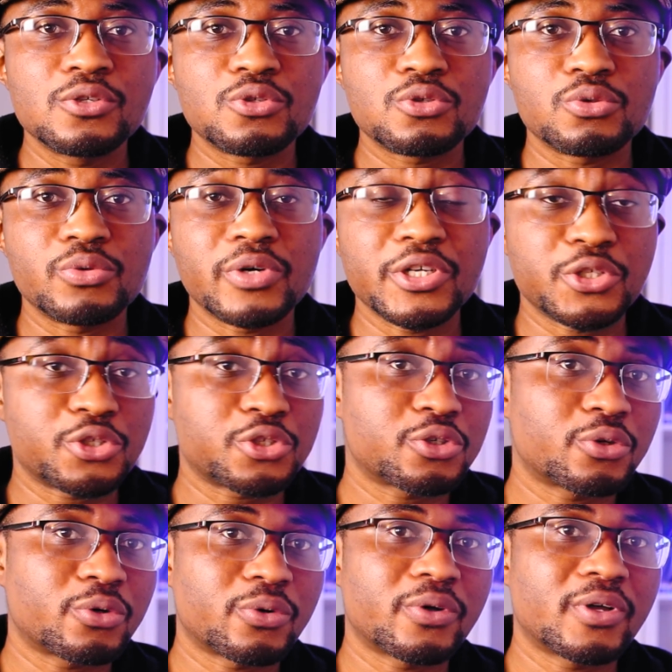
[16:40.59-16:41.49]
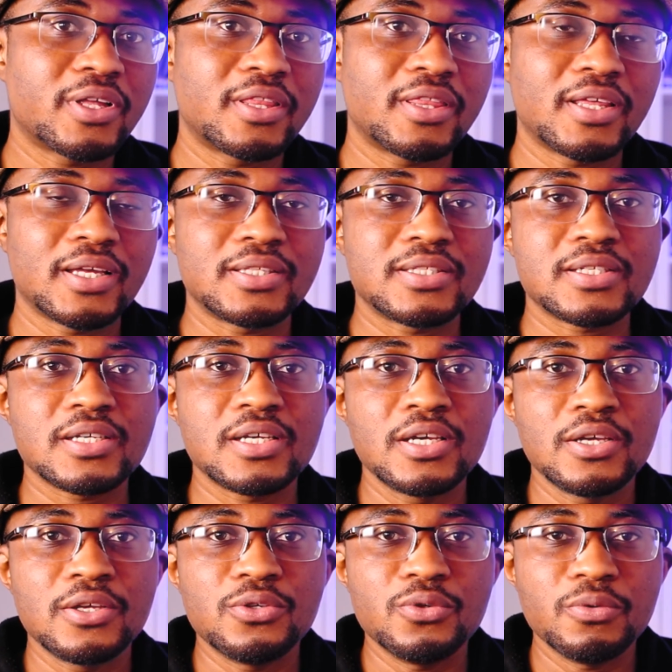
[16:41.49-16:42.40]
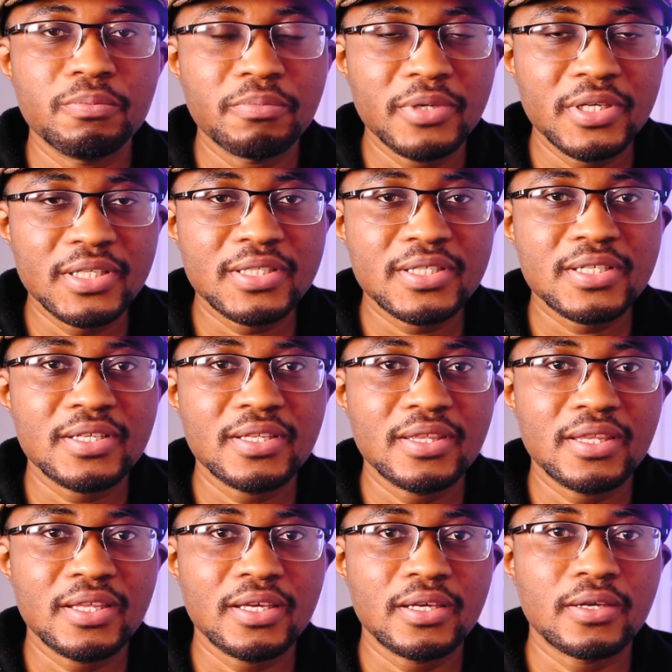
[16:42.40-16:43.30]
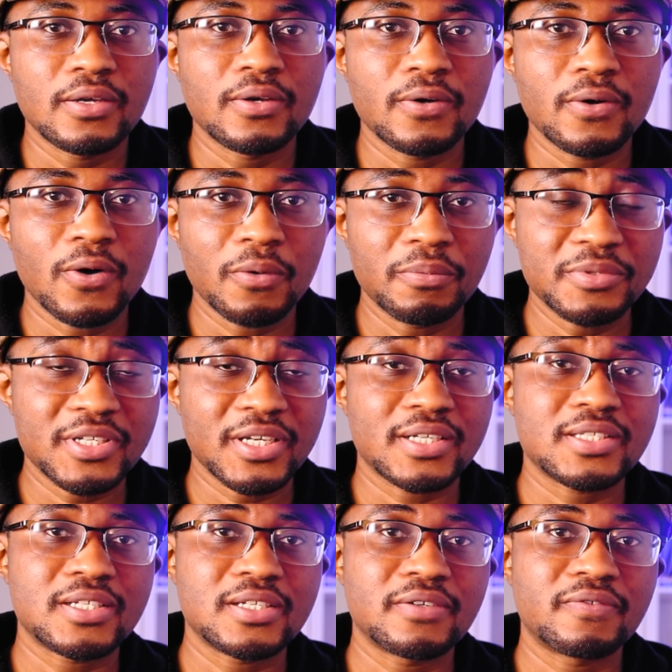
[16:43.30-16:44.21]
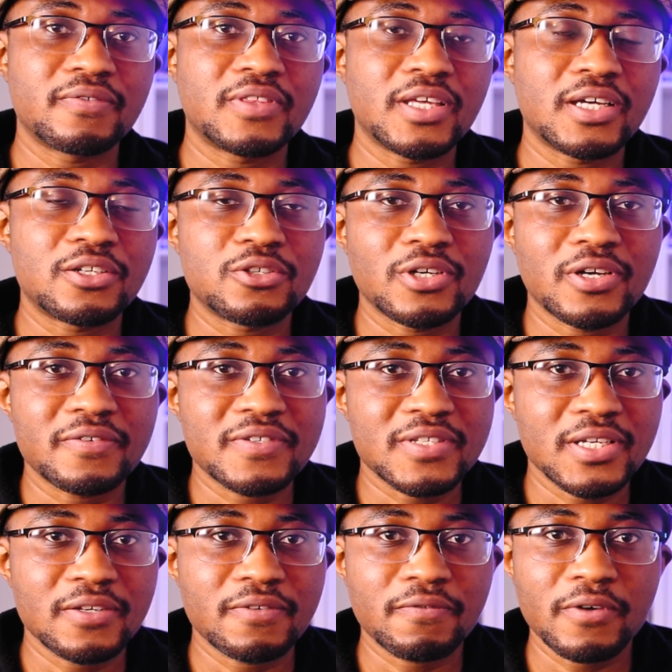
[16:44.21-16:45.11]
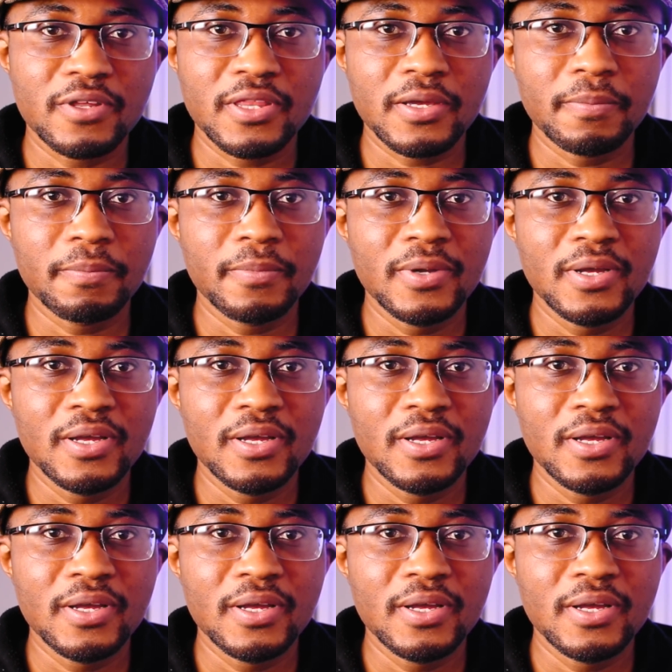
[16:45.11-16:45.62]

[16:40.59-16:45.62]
to ensure that you meet the objective that you have set for them.